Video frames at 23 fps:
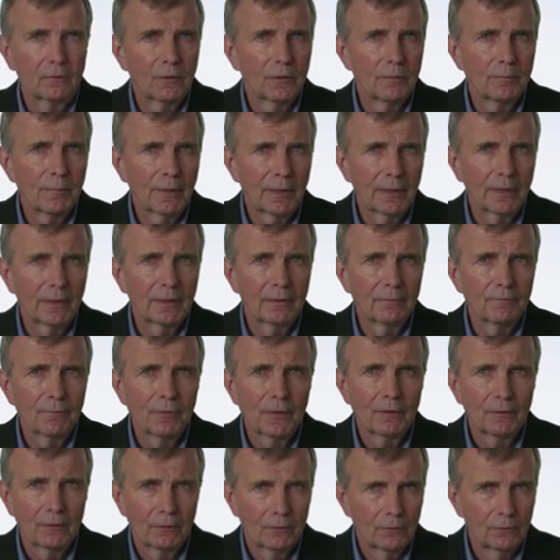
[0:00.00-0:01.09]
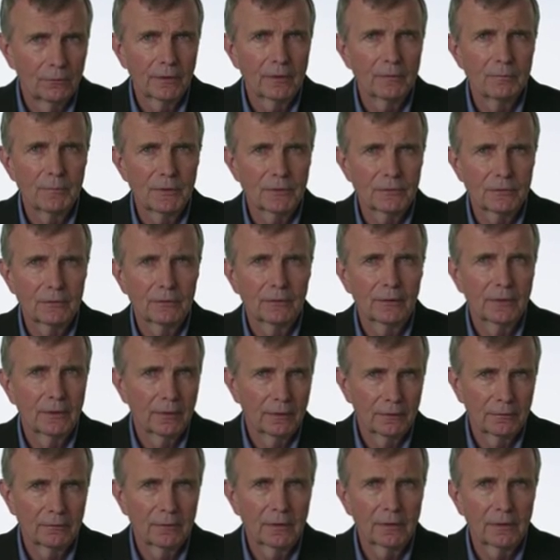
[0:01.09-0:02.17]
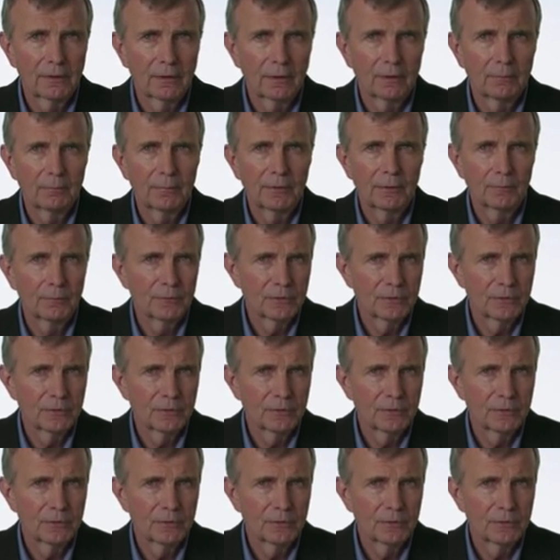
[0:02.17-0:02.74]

one man holding a missile, the other a club.